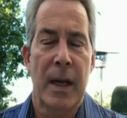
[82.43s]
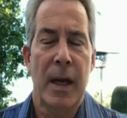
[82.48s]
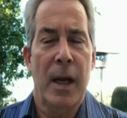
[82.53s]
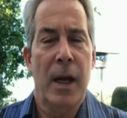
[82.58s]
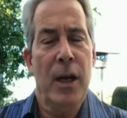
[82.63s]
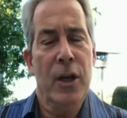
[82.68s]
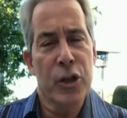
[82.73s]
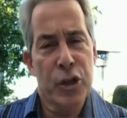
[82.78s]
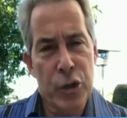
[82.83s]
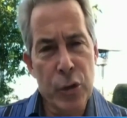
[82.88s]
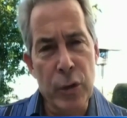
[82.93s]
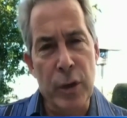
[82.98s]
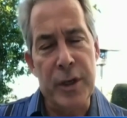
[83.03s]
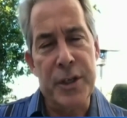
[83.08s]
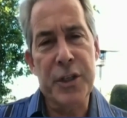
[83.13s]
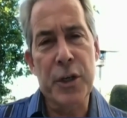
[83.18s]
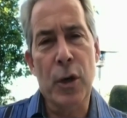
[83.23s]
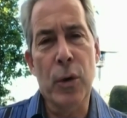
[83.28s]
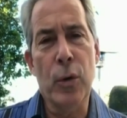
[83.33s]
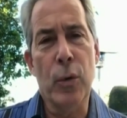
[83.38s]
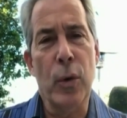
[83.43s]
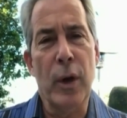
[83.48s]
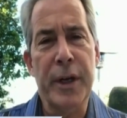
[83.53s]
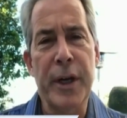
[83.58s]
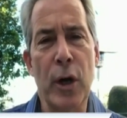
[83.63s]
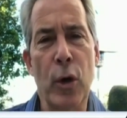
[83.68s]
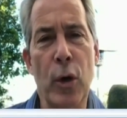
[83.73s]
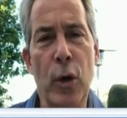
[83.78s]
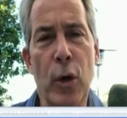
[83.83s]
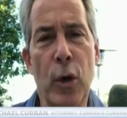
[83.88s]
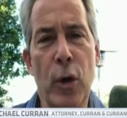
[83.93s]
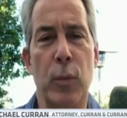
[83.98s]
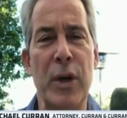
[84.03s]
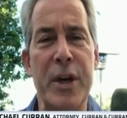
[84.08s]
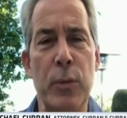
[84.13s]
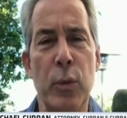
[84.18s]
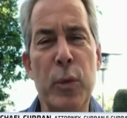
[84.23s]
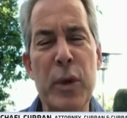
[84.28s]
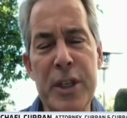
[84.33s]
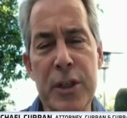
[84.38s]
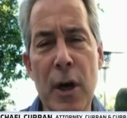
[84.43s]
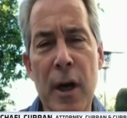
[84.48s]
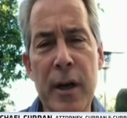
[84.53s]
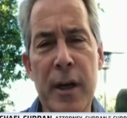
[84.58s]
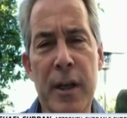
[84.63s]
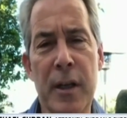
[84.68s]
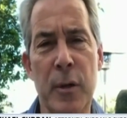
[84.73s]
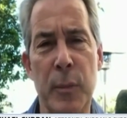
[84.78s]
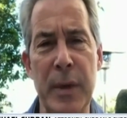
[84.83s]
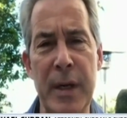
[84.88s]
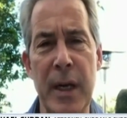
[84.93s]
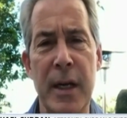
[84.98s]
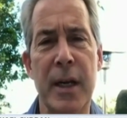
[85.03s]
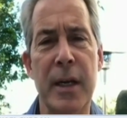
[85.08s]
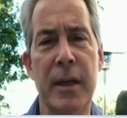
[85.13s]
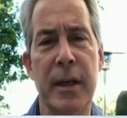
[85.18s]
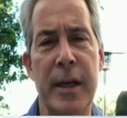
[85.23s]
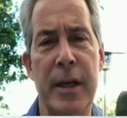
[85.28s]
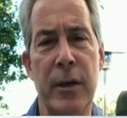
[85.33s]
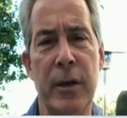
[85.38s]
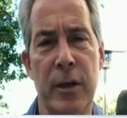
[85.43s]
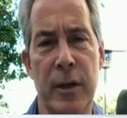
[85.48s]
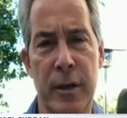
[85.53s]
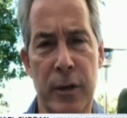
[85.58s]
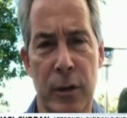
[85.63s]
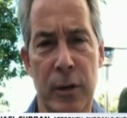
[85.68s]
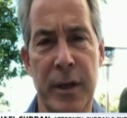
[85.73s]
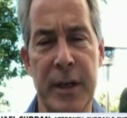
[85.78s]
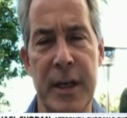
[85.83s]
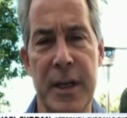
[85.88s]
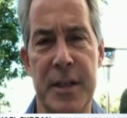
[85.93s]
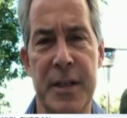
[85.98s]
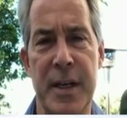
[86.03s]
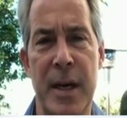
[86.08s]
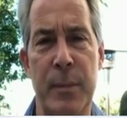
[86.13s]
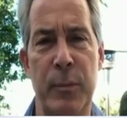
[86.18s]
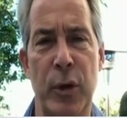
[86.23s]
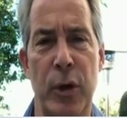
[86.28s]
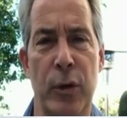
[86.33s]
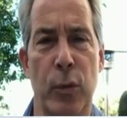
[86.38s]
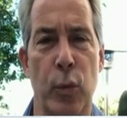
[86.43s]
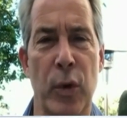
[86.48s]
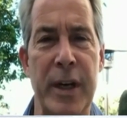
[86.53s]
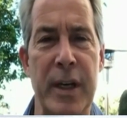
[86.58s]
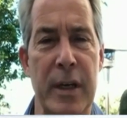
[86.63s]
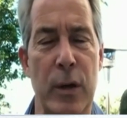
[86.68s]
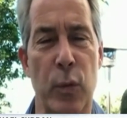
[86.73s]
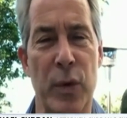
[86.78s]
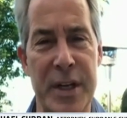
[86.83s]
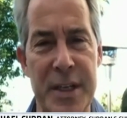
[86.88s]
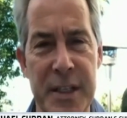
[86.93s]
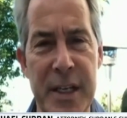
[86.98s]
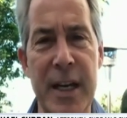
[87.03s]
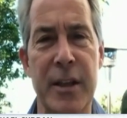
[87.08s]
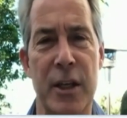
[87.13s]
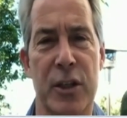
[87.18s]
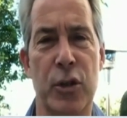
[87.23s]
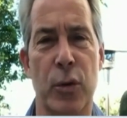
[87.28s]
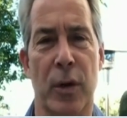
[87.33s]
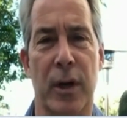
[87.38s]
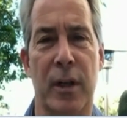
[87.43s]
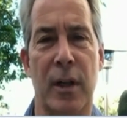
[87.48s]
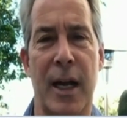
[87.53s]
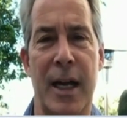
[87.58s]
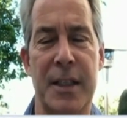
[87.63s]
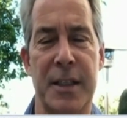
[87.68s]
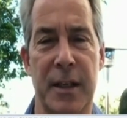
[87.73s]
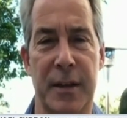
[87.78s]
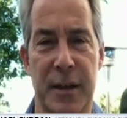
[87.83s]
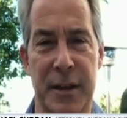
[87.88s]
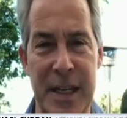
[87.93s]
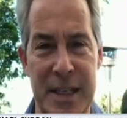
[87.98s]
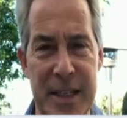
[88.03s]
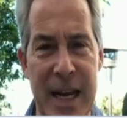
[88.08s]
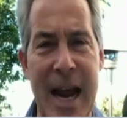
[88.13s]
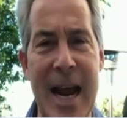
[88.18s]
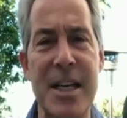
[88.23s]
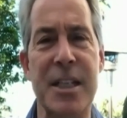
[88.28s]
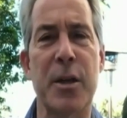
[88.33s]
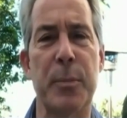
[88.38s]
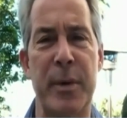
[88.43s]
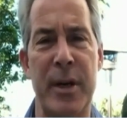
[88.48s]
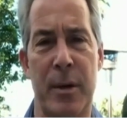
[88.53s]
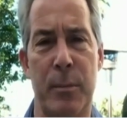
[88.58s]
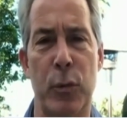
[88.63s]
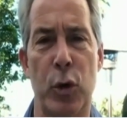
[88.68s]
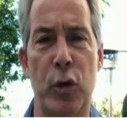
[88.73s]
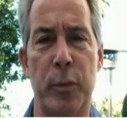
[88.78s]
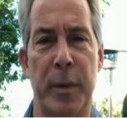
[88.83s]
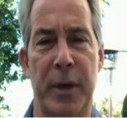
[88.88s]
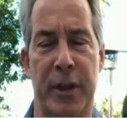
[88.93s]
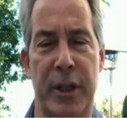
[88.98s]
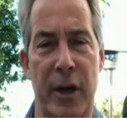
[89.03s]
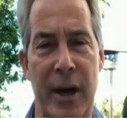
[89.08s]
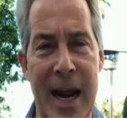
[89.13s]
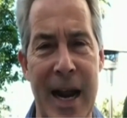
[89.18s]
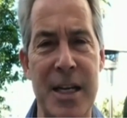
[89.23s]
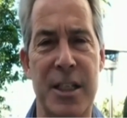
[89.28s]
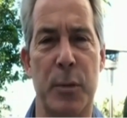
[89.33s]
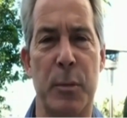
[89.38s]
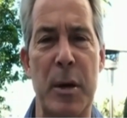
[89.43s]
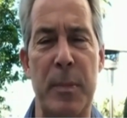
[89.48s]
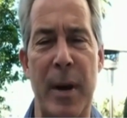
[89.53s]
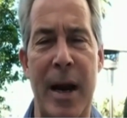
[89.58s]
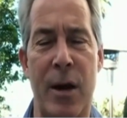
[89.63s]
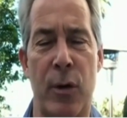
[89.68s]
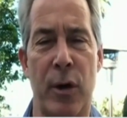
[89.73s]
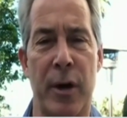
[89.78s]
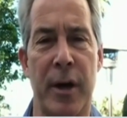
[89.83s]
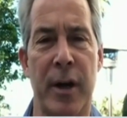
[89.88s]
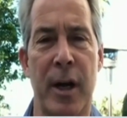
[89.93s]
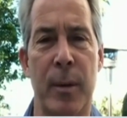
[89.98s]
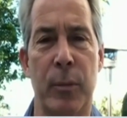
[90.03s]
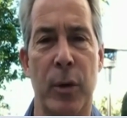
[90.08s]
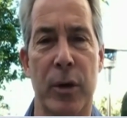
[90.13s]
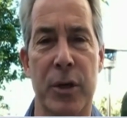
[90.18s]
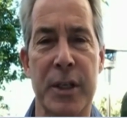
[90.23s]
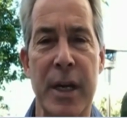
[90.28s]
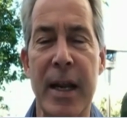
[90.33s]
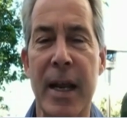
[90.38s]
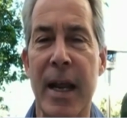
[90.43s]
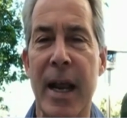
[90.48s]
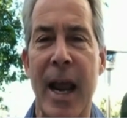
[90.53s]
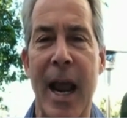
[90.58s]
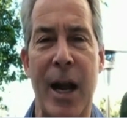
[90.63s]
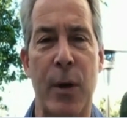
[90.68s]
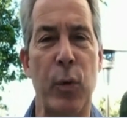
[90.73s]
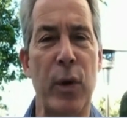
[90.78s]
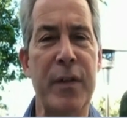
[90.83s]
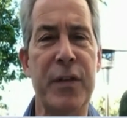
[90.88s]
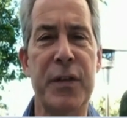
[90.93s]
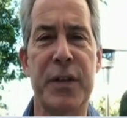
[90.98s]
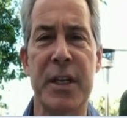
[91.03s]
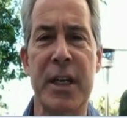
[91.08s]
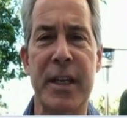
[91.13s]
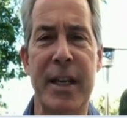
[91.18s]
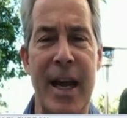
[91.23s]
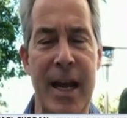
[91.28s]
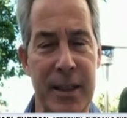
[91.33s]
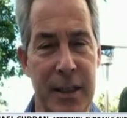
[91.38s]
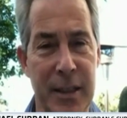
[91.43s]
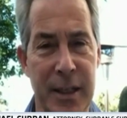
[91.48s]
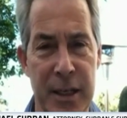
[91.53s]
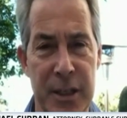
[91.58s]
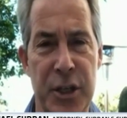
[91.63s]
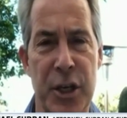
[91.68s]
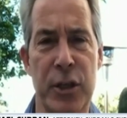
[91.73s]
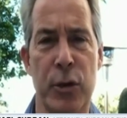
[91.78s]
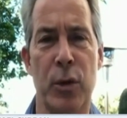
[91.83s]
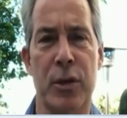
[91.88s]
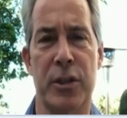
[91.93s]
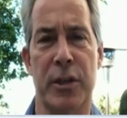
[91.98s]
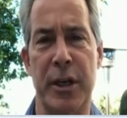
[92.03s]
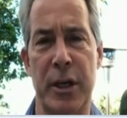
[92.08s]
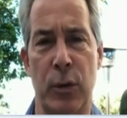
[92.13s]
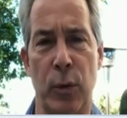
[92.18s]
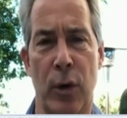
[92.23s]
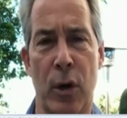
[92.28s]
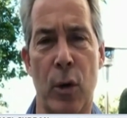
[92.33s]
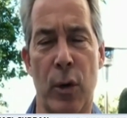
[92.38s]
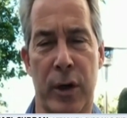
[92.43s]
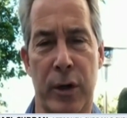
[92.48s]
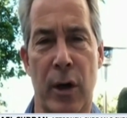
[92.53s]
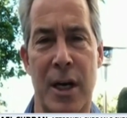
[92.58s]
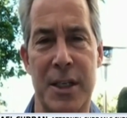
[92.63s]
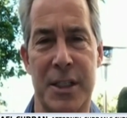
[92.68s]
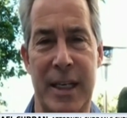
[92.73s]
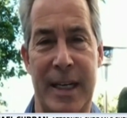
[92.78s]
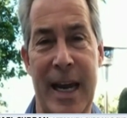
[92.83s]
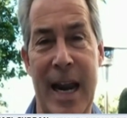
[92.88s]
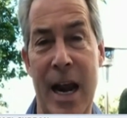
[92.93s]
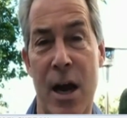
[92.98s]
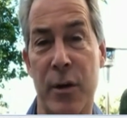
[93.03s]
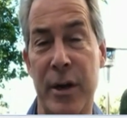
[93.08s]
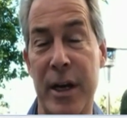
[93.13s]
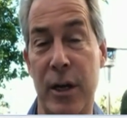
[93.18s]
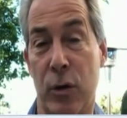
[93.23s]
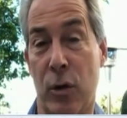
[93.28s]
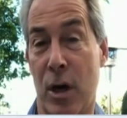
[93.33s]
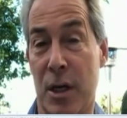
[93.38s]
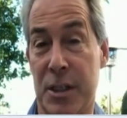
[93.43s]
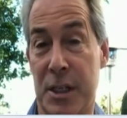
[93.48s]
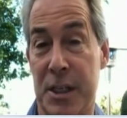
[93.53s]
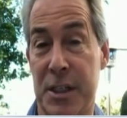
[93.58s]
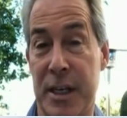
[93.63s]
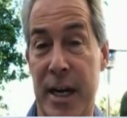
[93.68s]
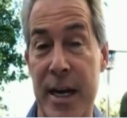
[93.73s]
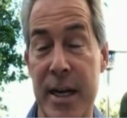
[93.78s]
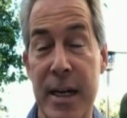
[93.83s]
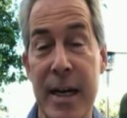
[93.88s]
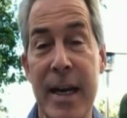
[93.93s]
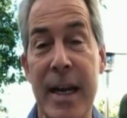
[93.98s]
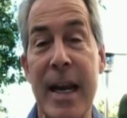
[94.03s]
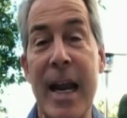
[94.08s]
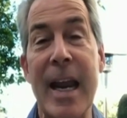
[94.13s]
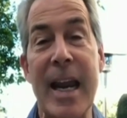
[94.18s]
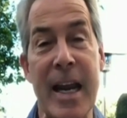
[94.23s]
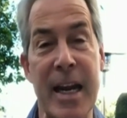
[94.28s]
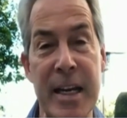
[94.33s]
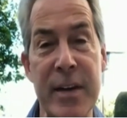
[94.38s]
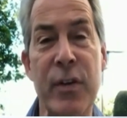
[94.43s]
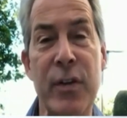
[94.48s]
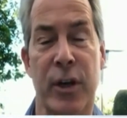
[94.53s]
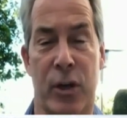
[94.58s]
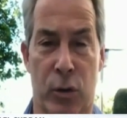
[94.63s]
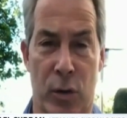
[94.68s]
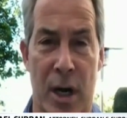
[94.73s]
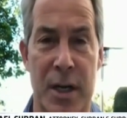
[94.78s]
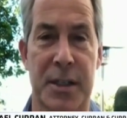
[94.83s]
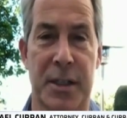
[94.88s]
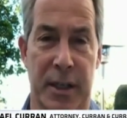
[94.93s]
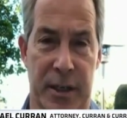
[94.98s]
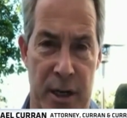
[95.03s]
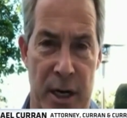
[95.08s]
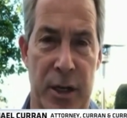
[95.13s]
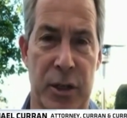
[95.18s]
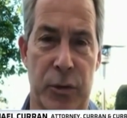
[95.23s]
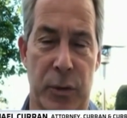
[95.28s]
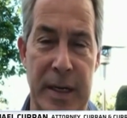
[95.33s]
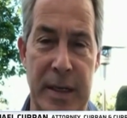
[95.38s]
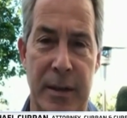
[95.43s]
Sure. So, you know, we started in the beginning here in early December. We said this to our clients that this has to be a movement. There has to be power in numbers. And we've seen that continuously grow across the county, across the state, and even across the country.